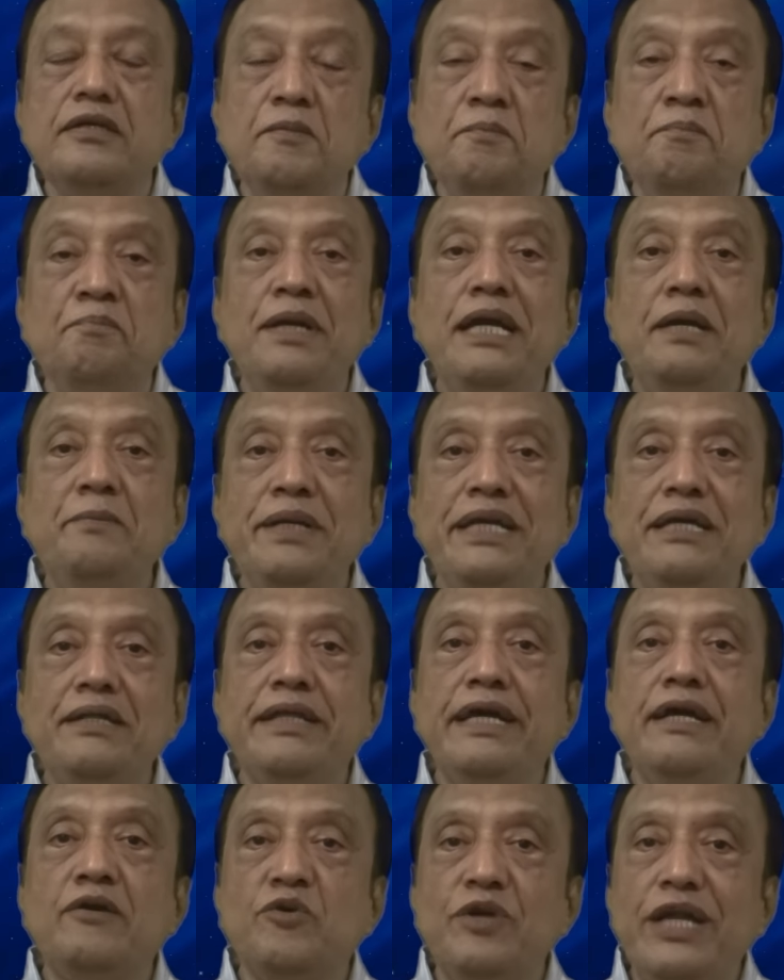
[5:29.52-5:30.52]
Maybe
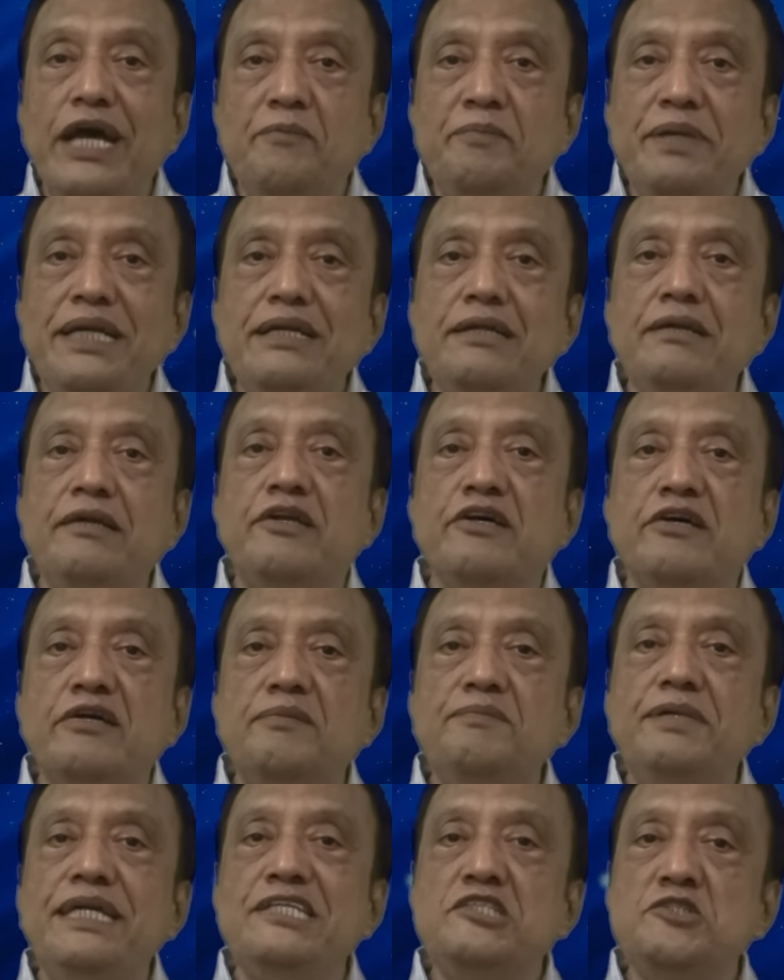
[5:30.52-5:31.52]
they could have been
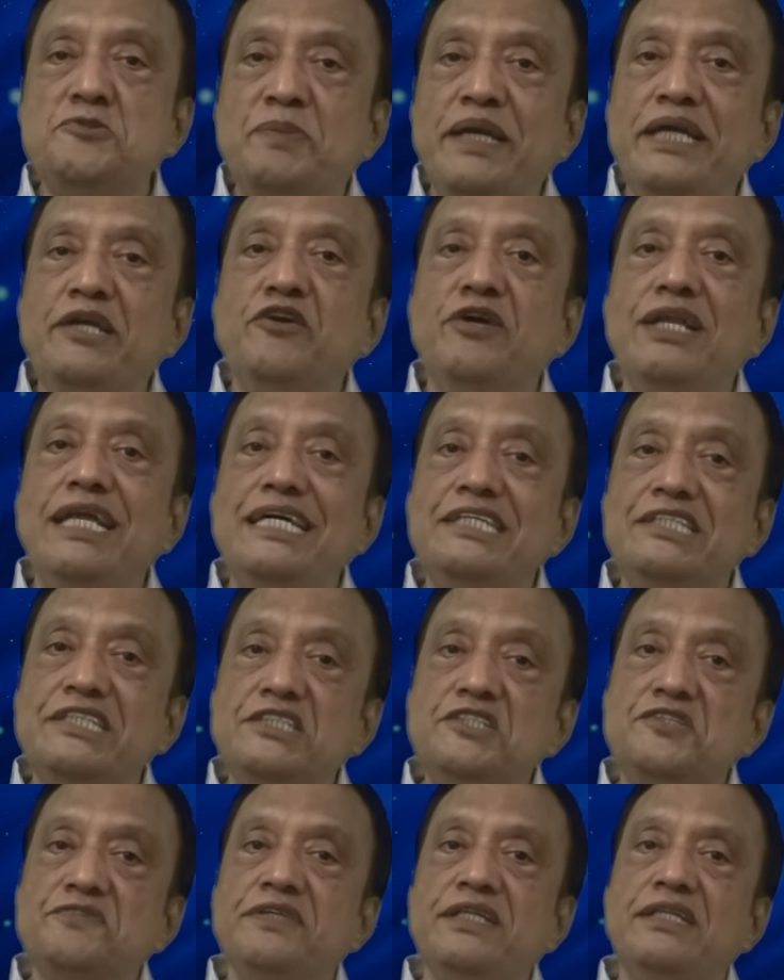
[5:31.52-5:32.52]
termed as
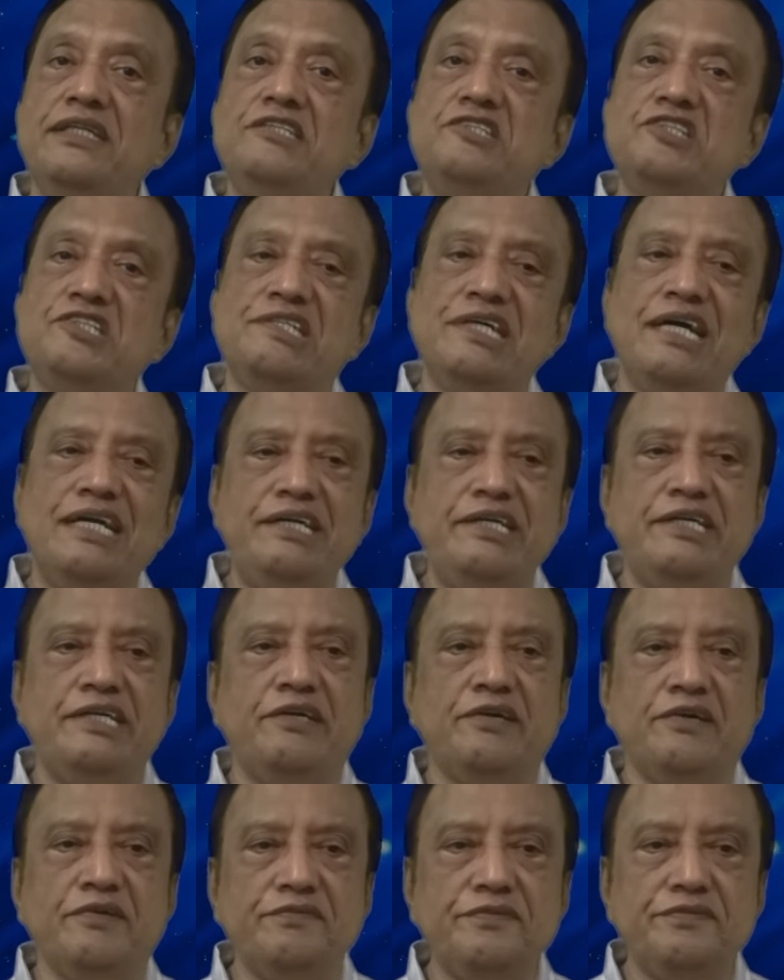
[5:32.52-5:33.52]
speculations when they
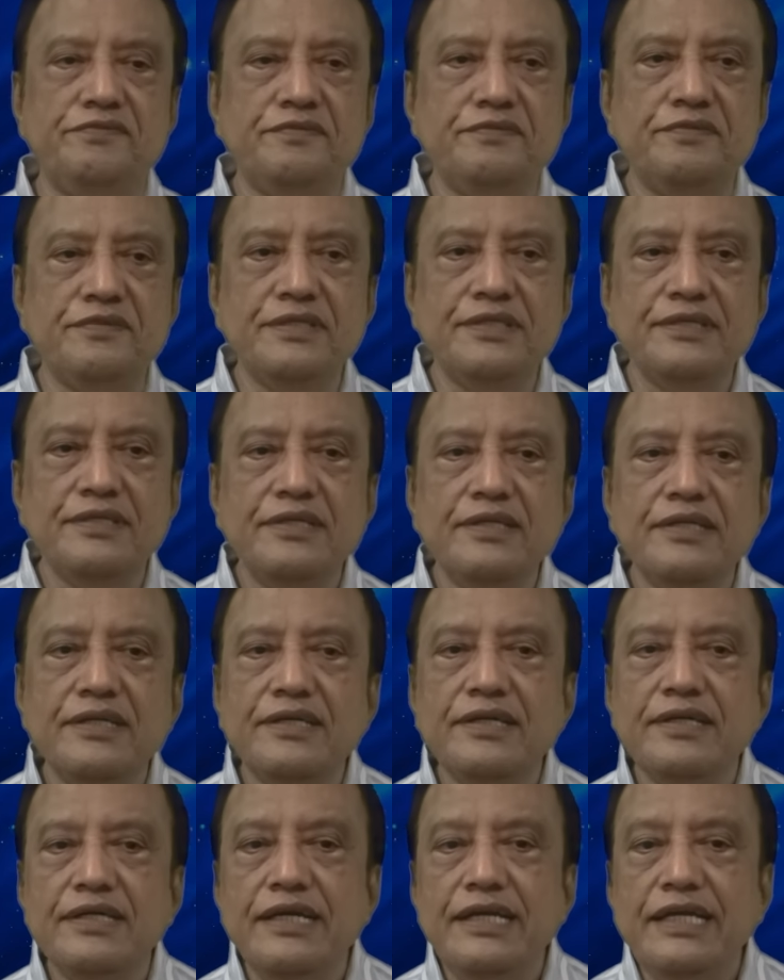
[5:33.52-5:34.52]
started off.
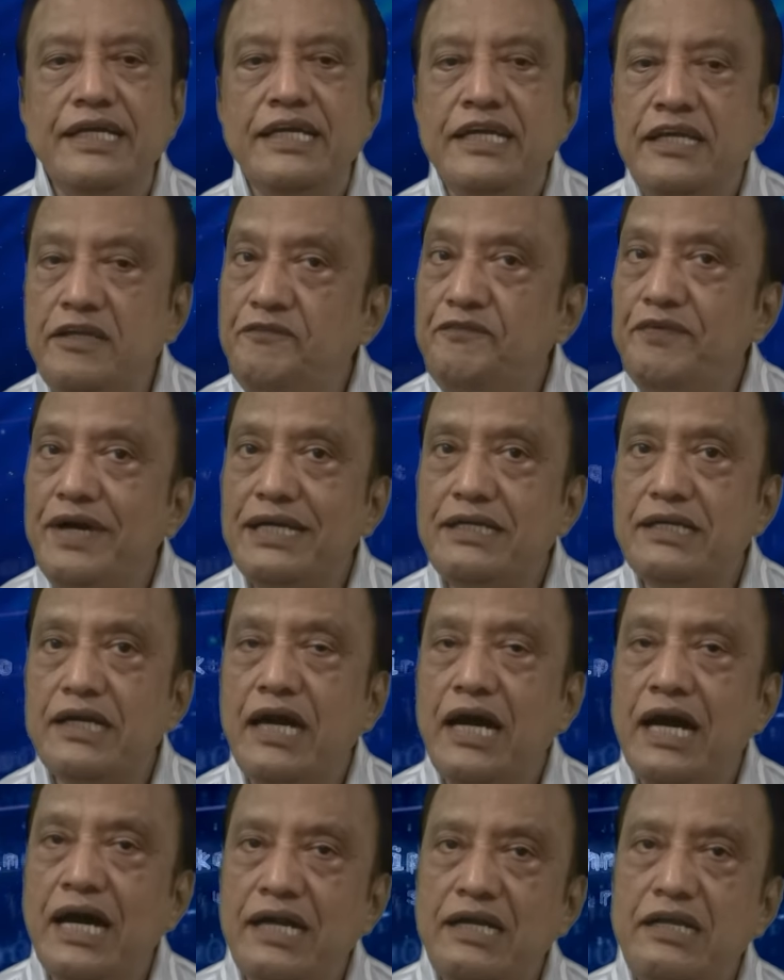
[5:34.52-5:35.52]
In
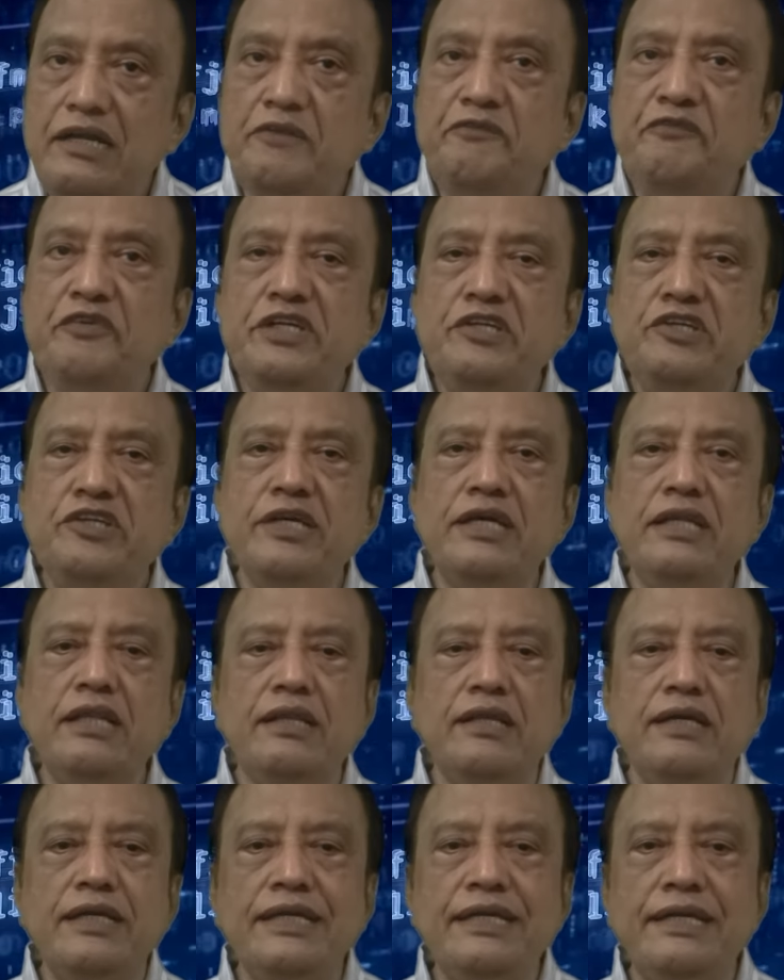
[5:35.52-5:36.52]
fact,
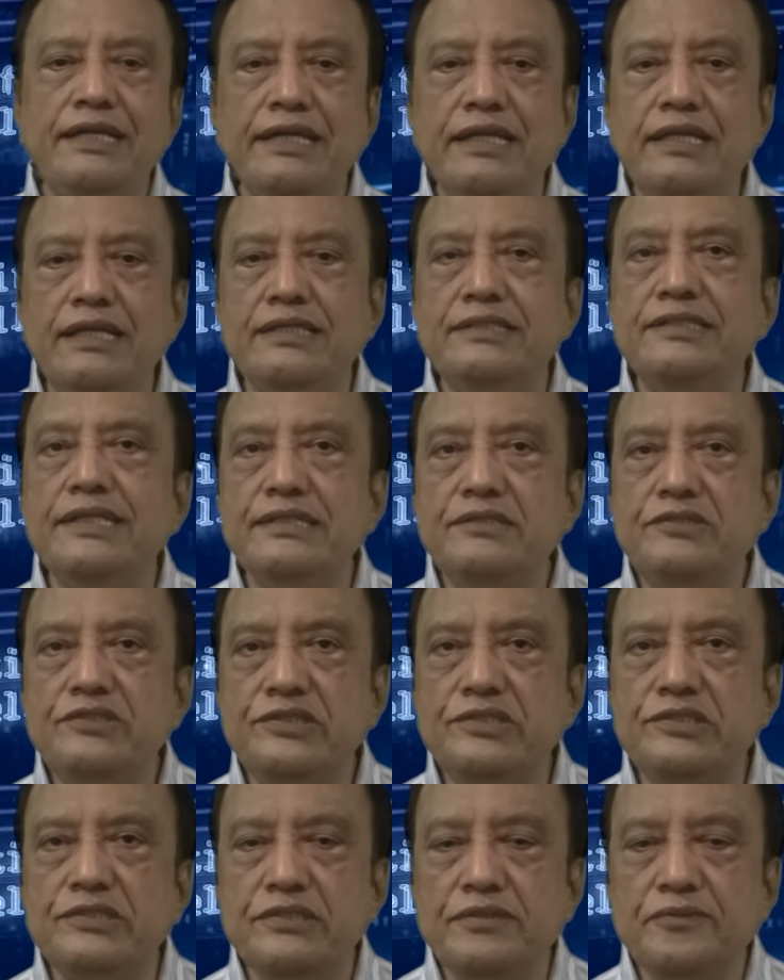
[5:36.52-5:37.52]
artificial
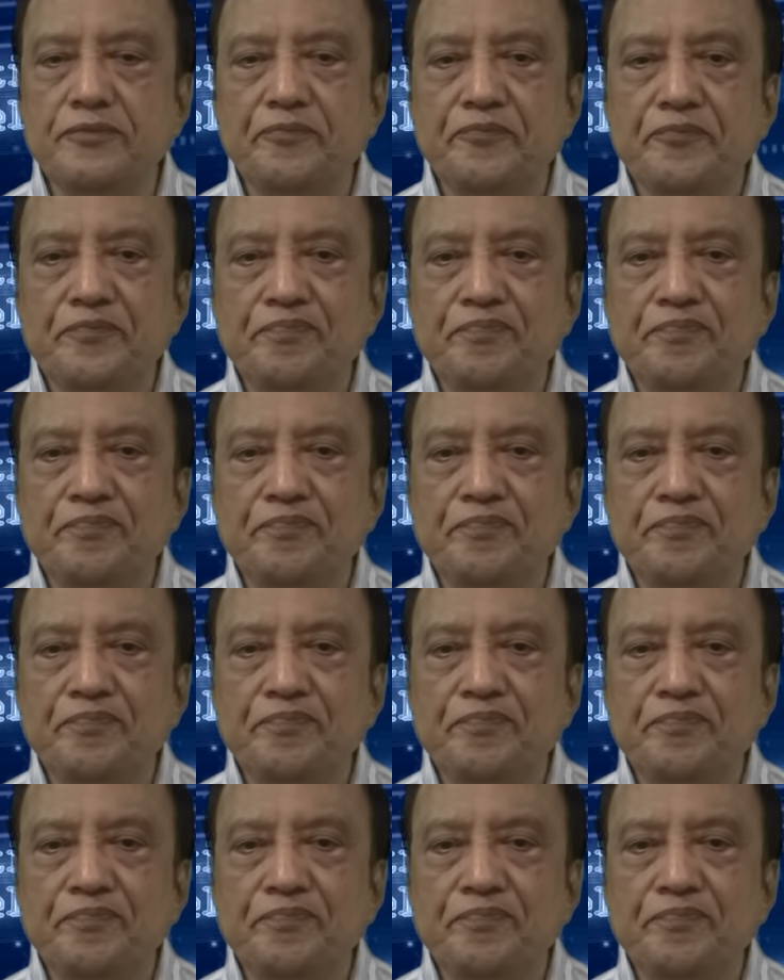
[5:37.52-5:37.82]
intelligence